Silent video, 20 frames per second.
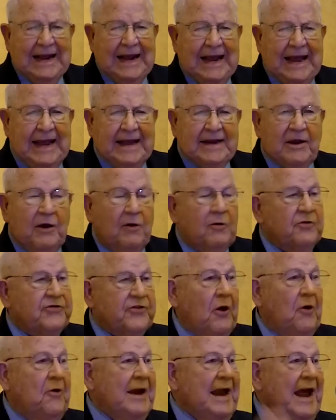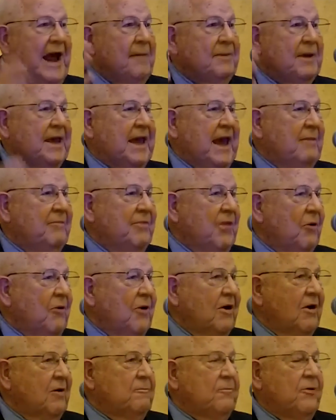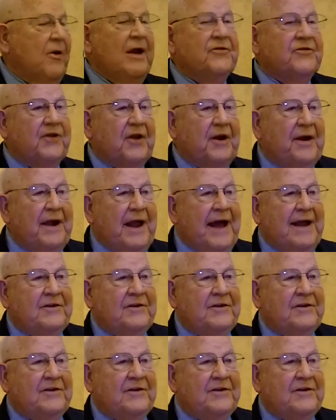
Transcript: And so when I became the world president,